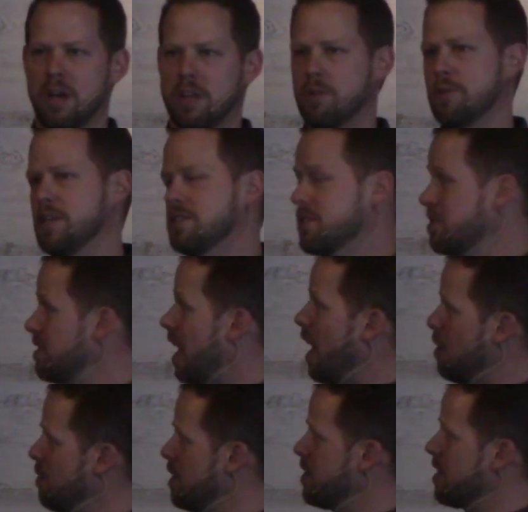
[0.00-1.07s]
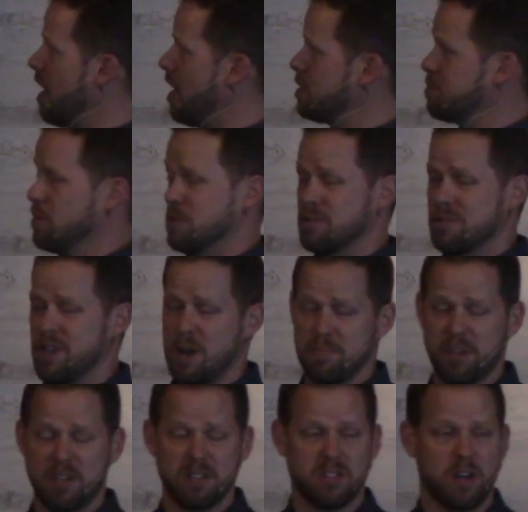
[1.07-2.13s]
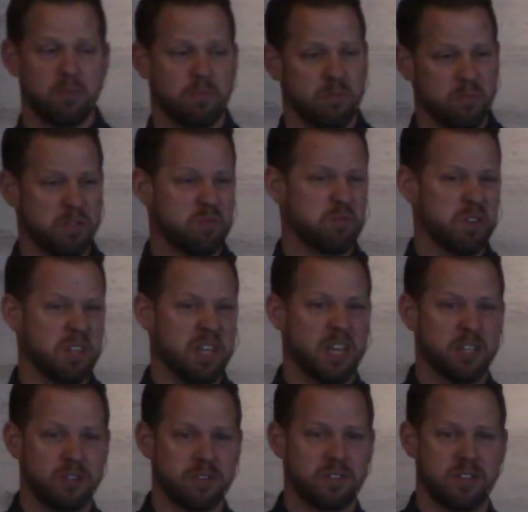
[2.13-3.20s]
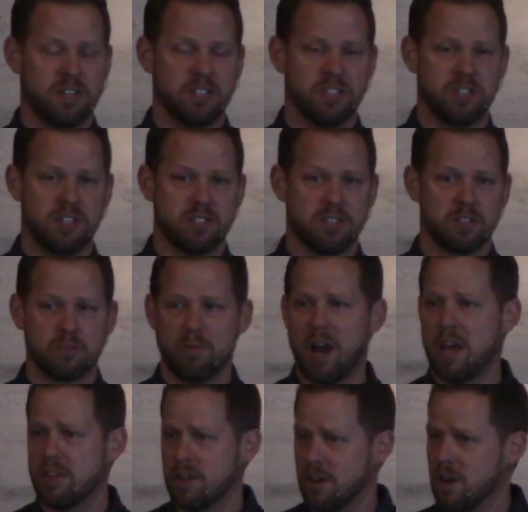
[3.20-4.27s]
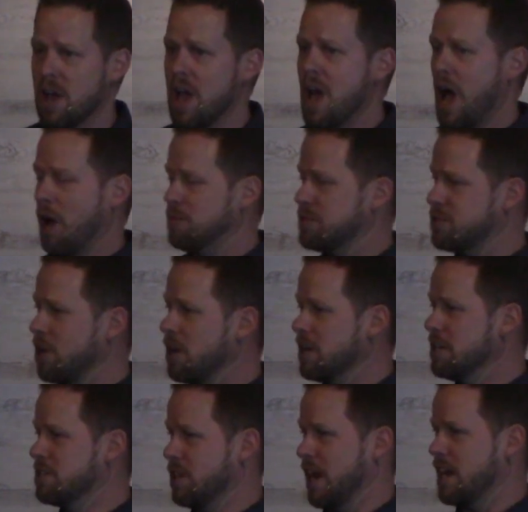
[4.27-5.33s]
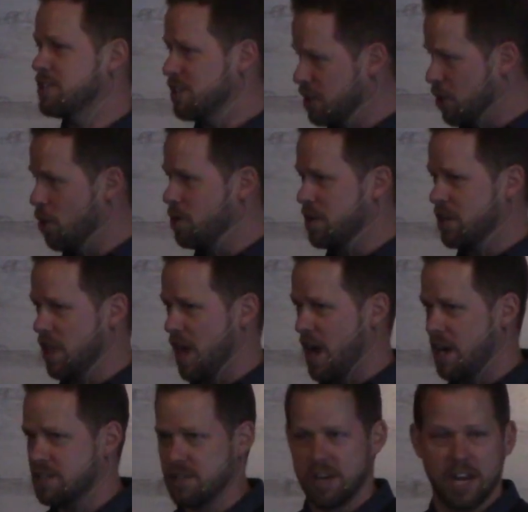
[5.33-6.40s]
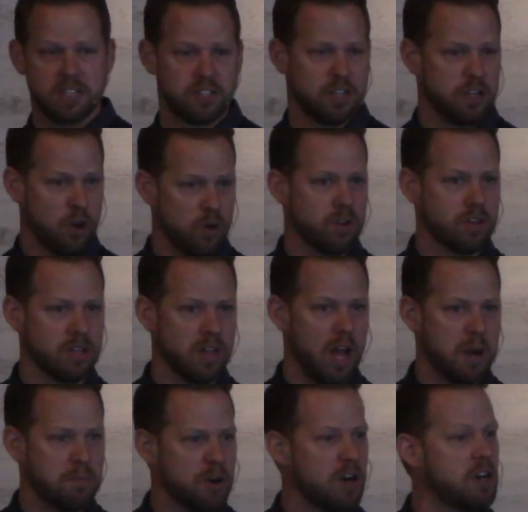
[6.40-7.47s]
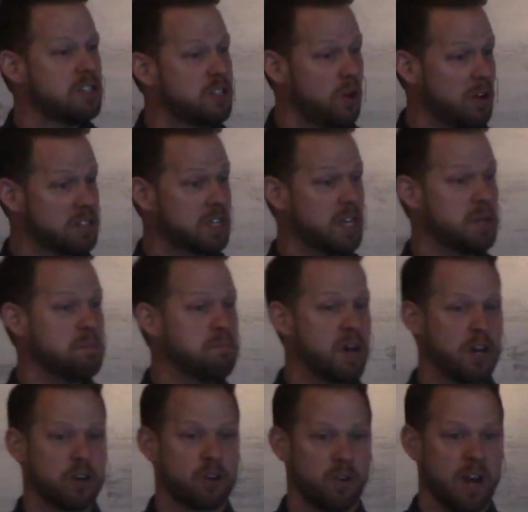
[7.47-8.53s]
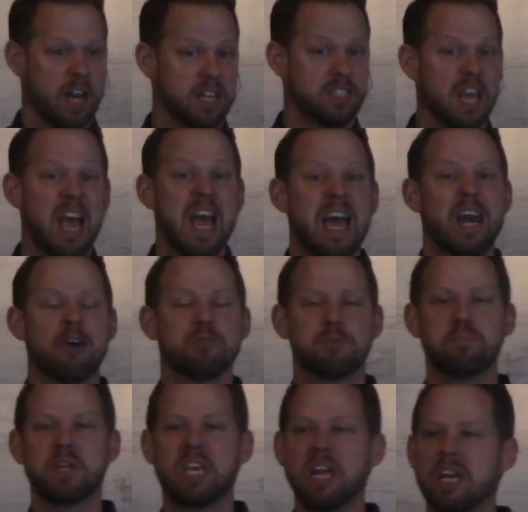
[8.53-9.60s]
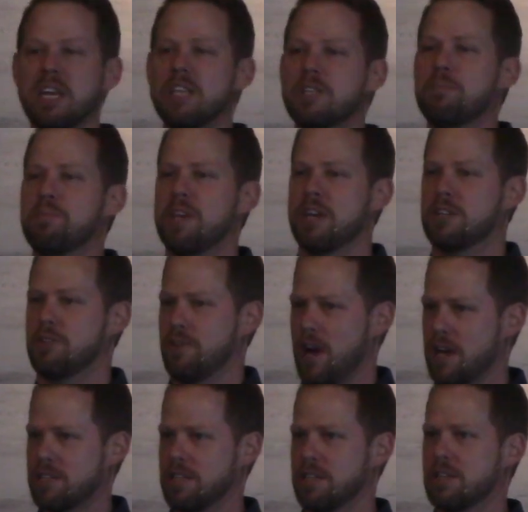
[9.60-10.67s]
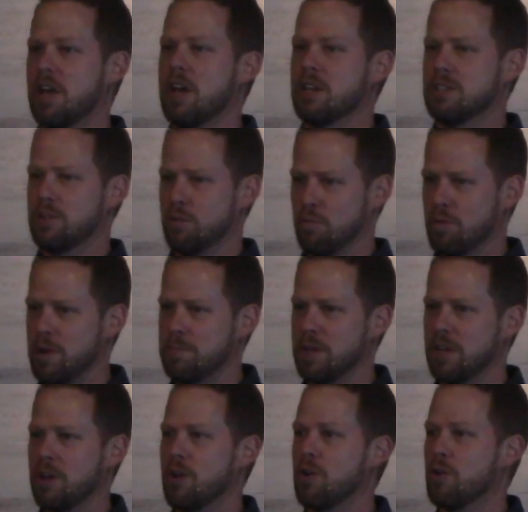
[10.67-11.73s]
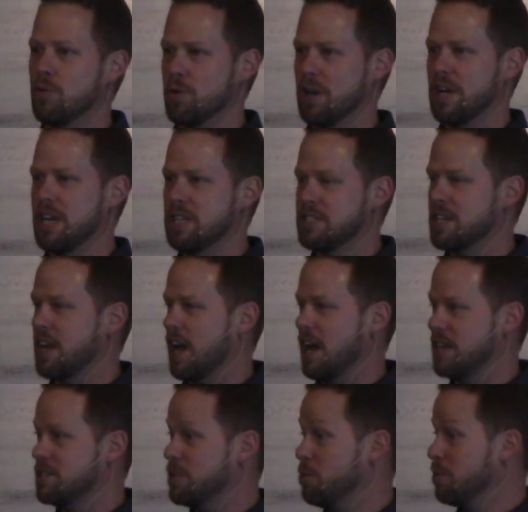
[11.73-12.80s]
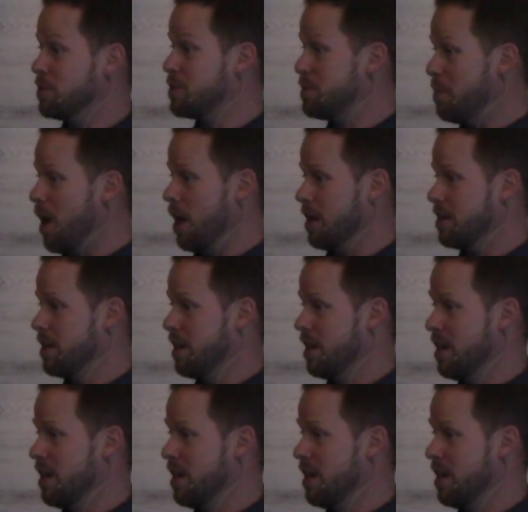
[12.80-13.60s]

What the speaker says: And the reasons I read the Gospel is not because I was really interested in Jesus. Rather, I was starting to actually go to class and actually go to the library, so I was getting better grades, and I was beginning to be attracted to women who were into guys who were smart.